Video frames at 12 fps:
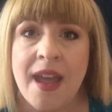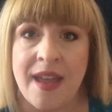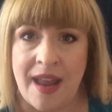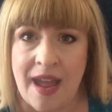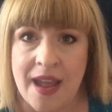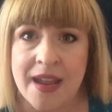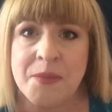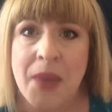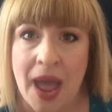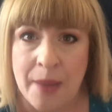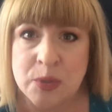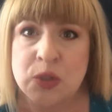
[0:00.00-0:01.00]
and I am
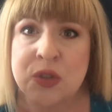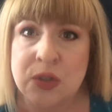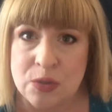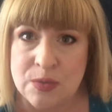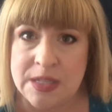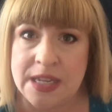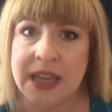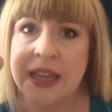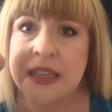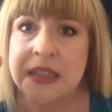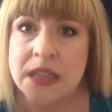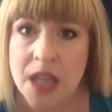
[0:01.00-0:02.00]
absolutely
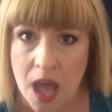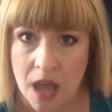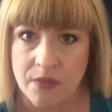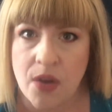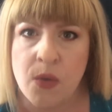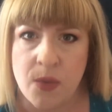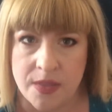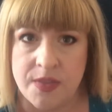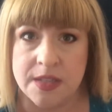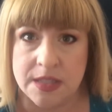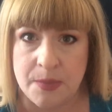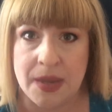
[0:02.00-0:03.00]
in love with
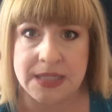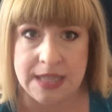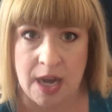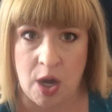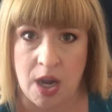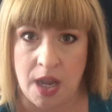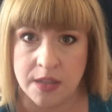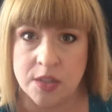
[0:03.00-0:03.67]
this mascara.